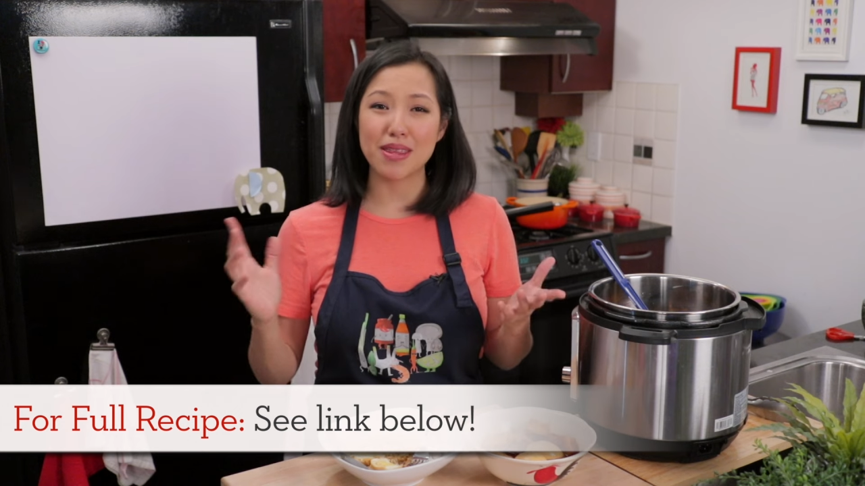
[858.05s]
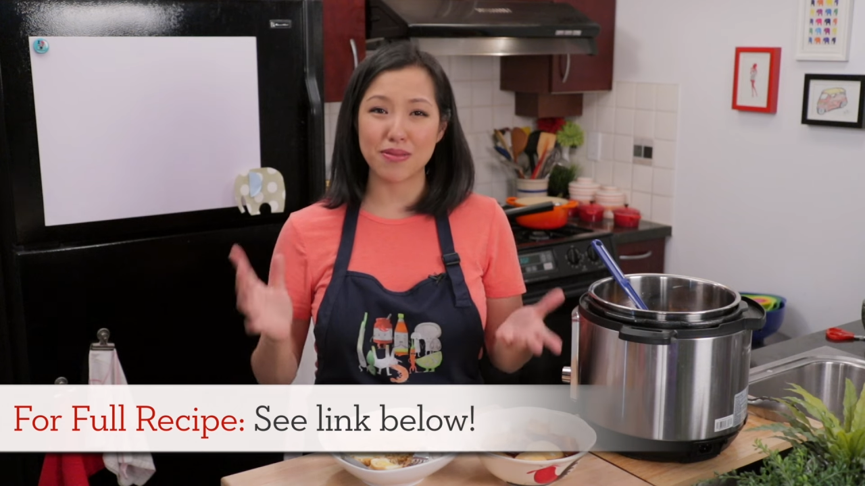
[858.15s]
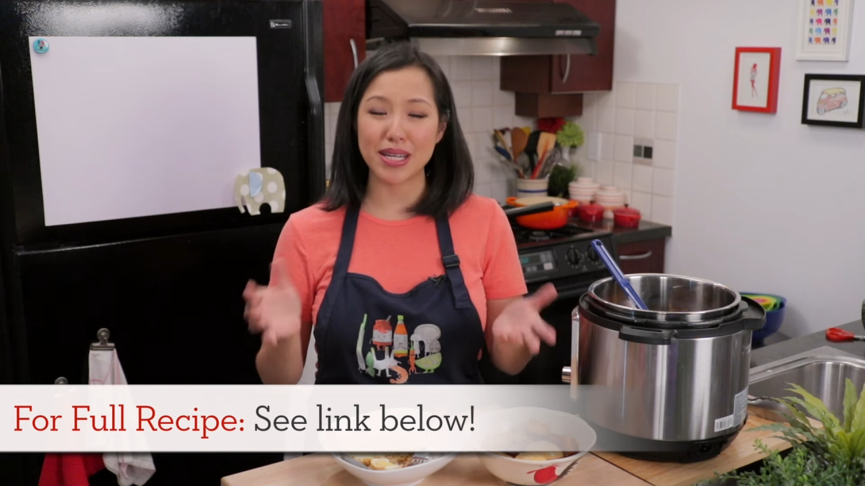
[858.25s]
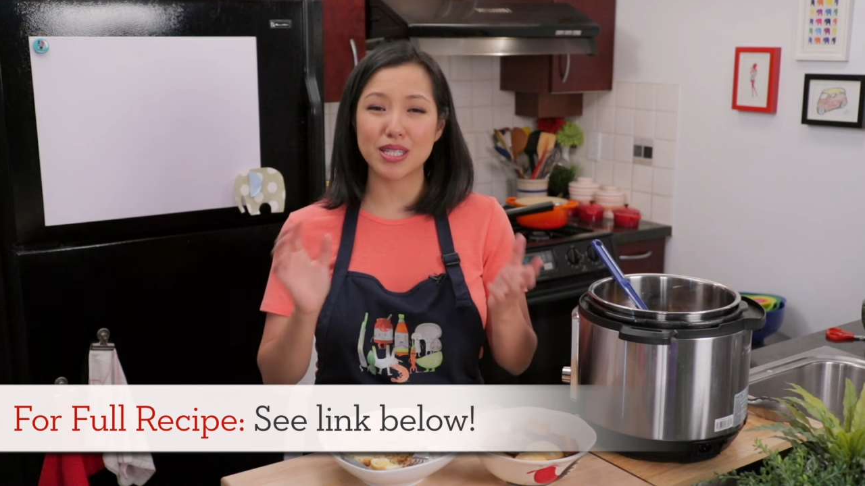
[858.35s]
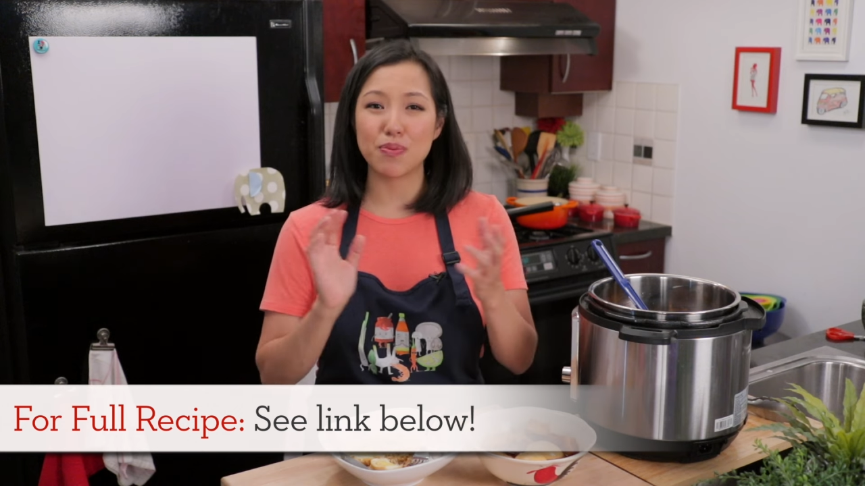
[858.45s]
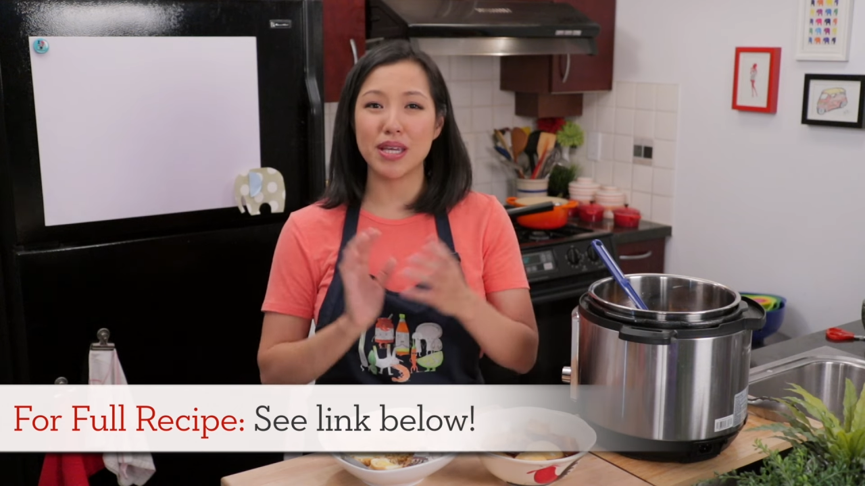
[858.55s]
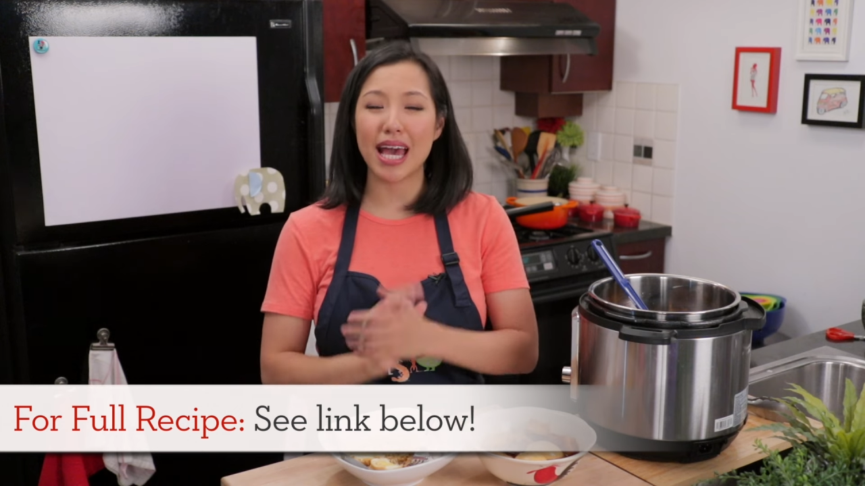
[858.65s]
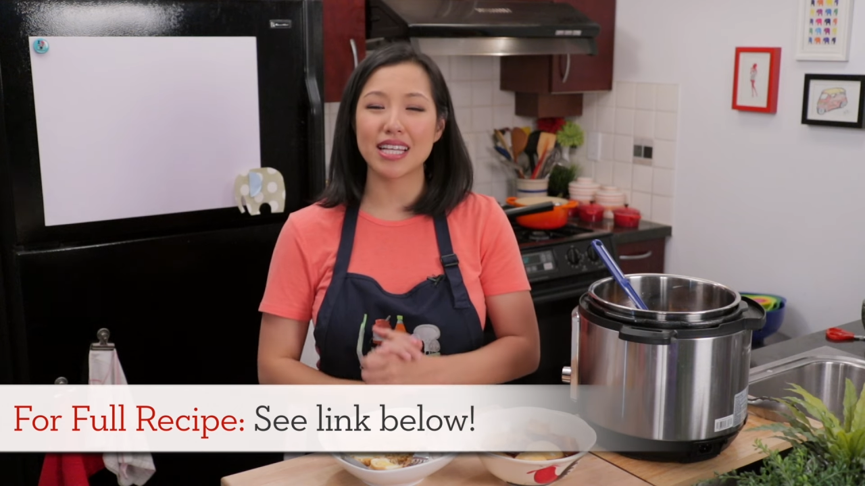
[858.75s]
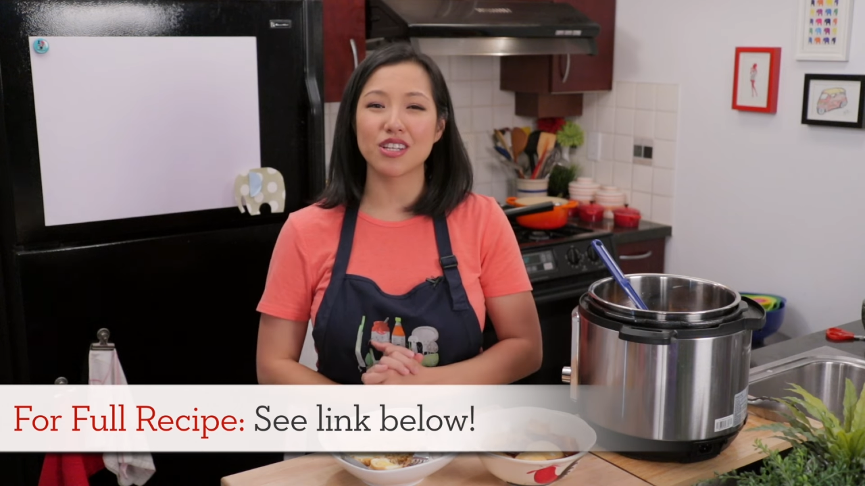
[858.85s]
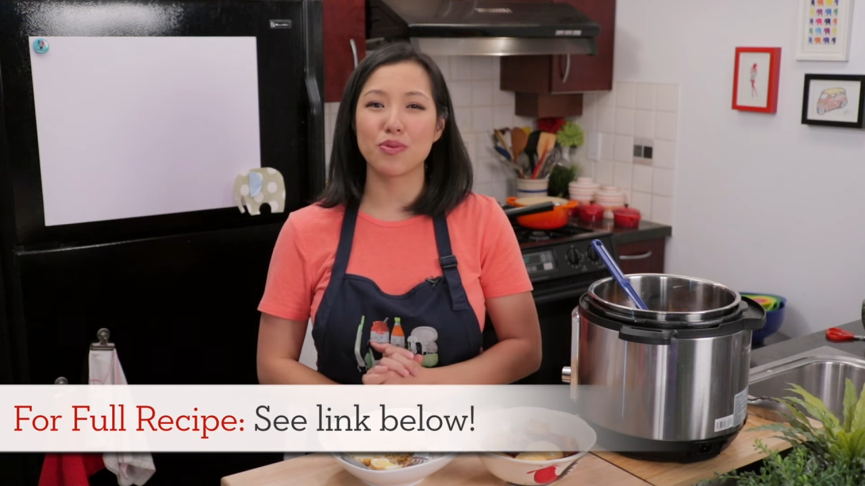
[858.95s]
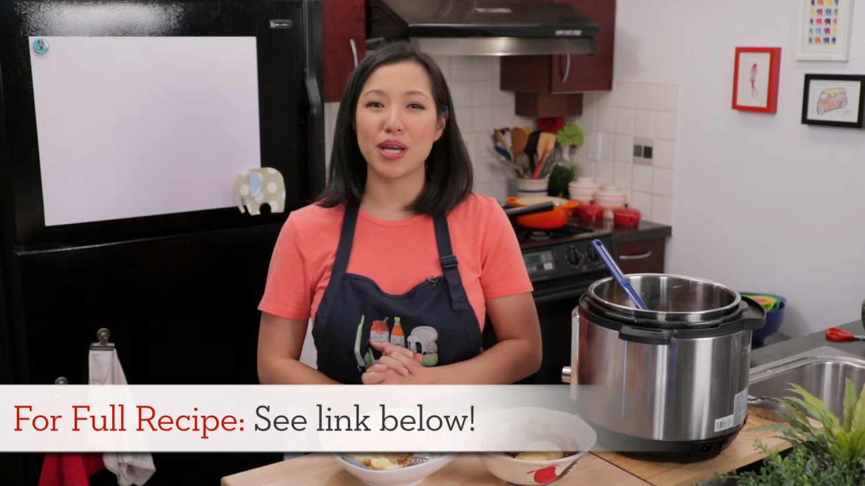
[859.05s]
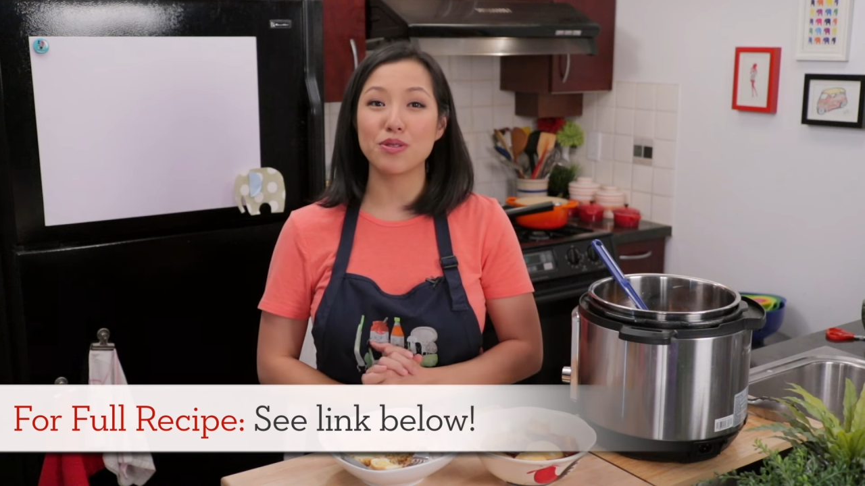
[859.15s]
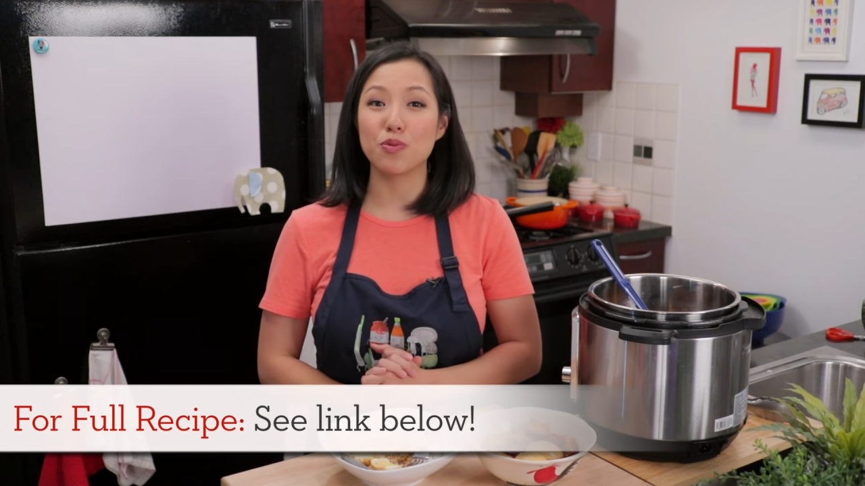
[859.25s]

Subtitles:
The recipe, as always,